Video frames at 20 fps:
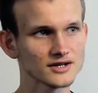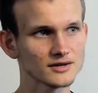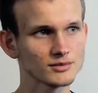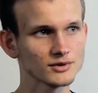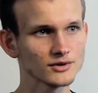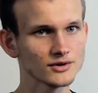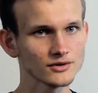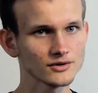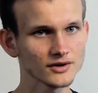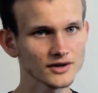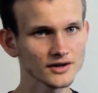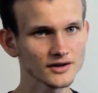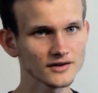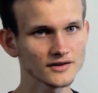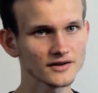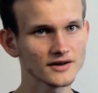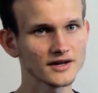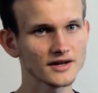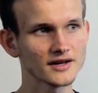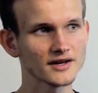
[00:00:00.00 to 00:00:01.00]
robust
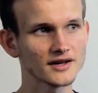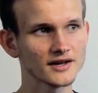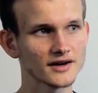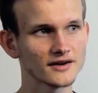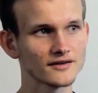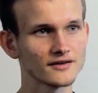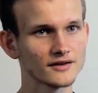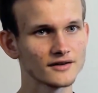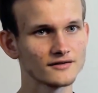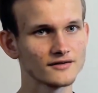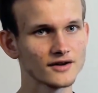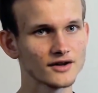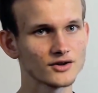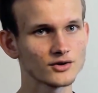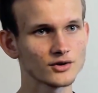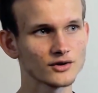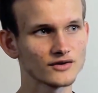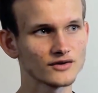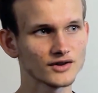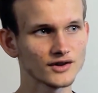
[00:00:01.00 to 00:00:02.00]
an ecosystem it
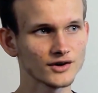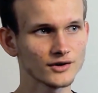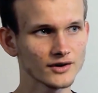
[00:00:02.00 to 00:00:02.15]
was